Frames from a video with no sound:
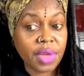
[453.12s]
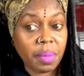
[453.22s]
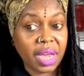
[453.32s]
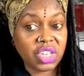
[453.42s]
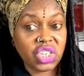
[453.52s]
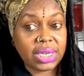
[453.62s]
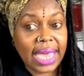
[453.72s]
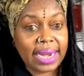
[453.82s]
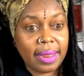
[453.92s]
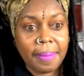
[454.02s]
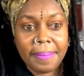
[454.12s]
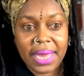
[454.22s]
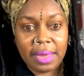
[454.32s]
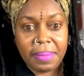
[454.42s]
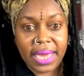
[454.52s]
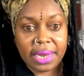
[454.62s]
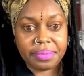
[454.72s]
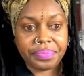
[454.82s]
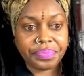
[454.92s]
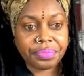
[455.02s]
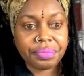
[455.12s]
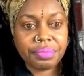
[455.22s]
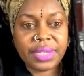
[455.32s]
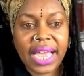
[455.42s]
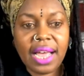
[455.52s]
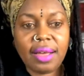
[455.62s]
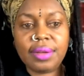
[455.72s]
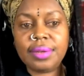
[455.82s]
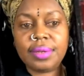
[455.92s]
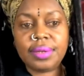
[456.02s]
Because she dated many men. Now,